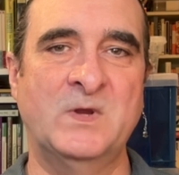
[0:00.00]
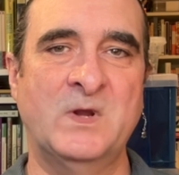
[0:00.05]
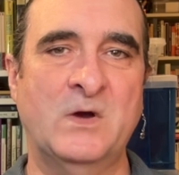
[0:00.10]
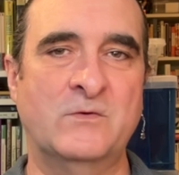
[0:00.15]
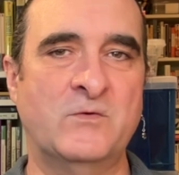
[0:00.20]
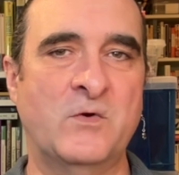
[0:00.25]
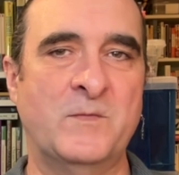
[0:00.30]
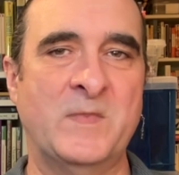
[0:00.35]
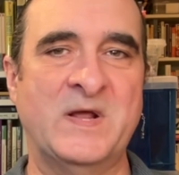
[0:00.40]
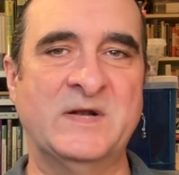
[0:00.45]

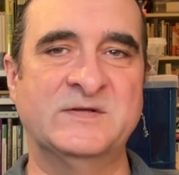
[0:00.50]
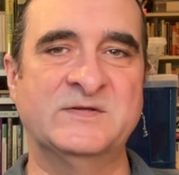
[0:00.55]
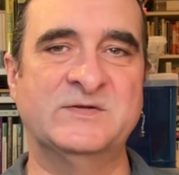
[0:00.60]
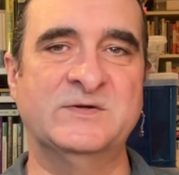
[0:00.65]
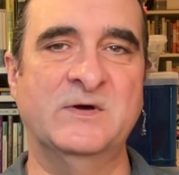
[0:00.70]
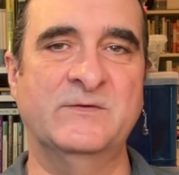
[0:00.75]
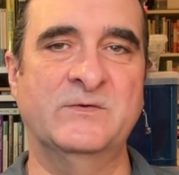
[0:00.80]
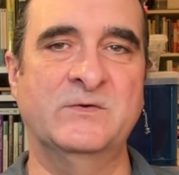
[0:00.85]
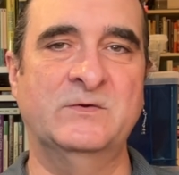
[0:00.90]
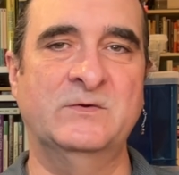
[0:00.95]
A romance
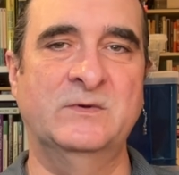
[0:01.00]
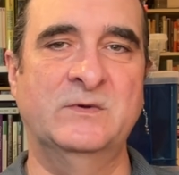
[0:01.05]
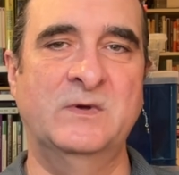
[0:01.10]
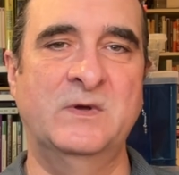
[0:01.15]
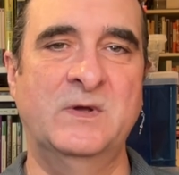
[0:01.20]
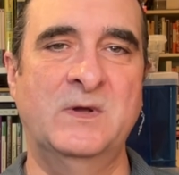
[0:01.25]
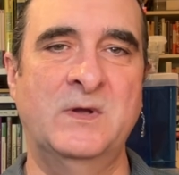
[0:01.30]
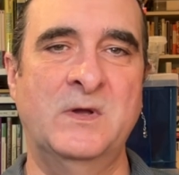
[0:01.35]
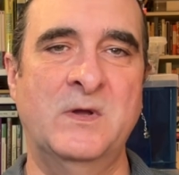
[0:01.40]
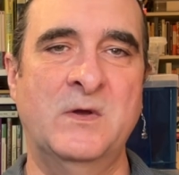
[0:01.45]
novel
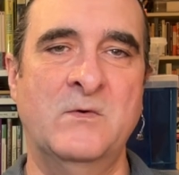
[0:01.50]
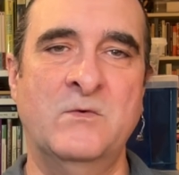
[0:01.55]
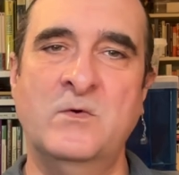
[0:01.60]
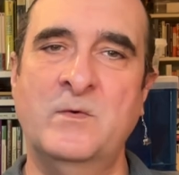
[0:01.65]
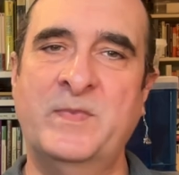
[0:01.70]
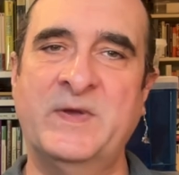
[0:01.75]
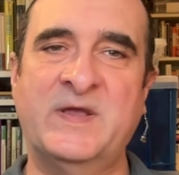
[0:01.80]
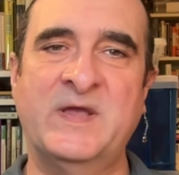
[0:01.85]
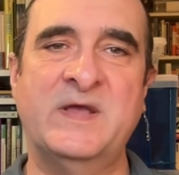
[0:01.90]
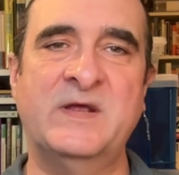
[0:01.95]

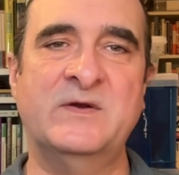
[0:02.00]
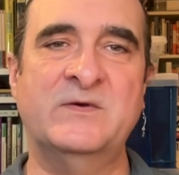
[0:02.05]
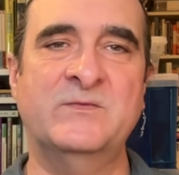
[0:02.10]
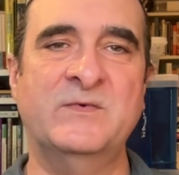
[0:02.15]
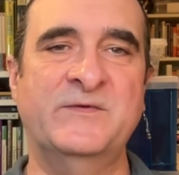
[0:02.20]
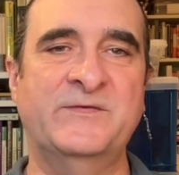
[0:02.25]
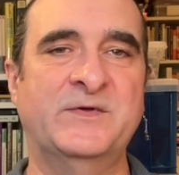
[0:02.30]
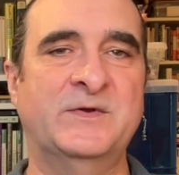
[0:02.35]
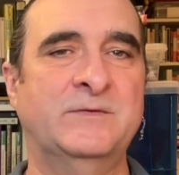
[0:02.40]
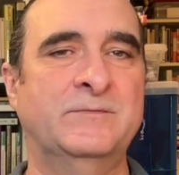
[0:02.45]
will begin
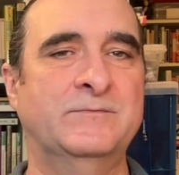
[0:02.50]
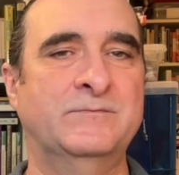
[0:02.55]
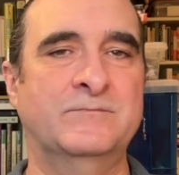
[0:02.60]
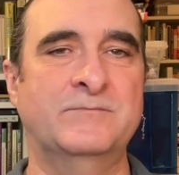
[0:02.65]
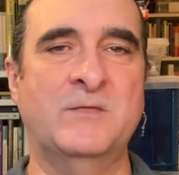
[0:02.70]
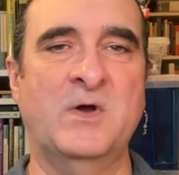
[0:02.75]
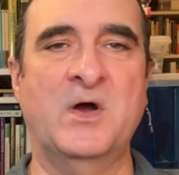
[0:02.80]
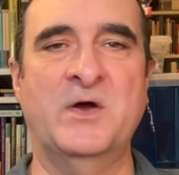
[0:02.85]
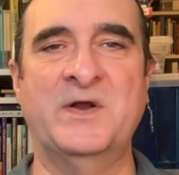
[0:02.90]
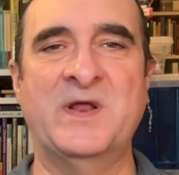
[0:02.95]
with an
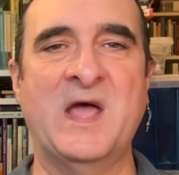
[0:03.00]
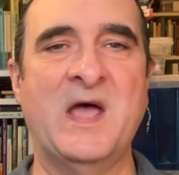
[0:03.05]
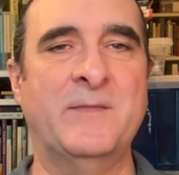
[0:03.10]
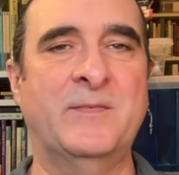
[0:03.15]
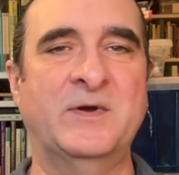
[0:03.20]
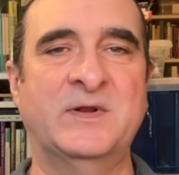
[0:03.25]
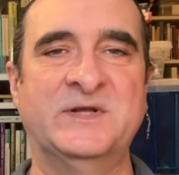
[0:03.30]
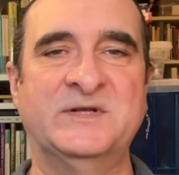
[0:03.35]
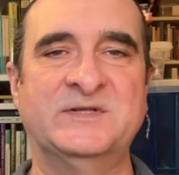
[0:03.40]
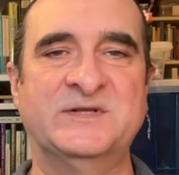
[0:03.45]

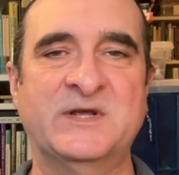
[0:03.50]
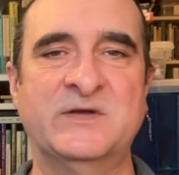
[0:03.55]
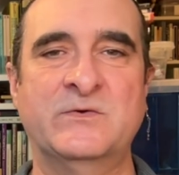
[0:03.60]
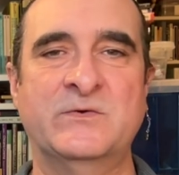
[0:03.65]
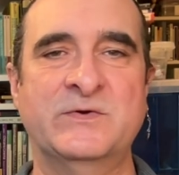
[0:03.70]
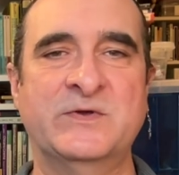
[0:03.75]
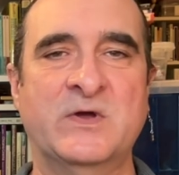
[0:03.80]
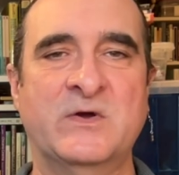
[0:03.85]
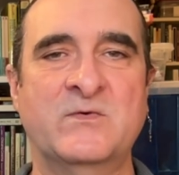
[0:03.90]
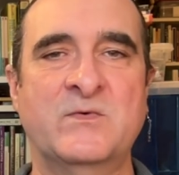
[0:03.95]
unhappily
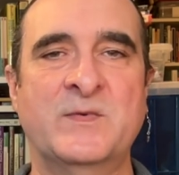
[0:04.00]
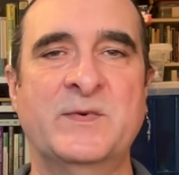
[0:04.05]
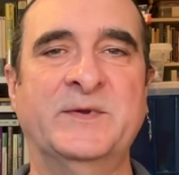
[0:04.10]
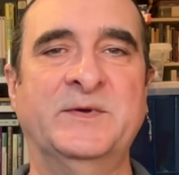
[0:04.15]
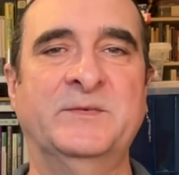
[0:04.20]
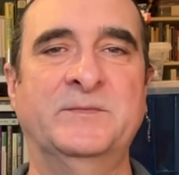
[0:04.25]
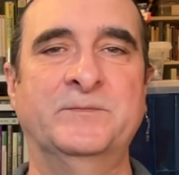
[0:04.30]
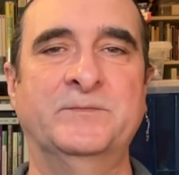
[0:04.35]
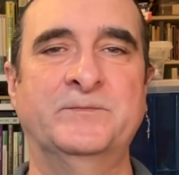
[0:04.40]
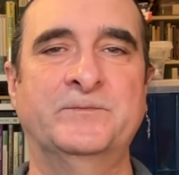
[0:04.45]
single young
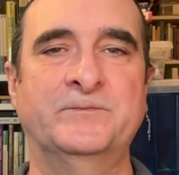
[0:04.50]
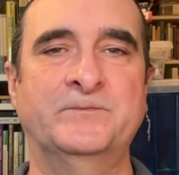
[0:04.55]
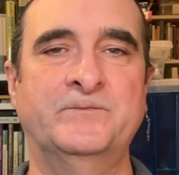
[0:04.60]
woman,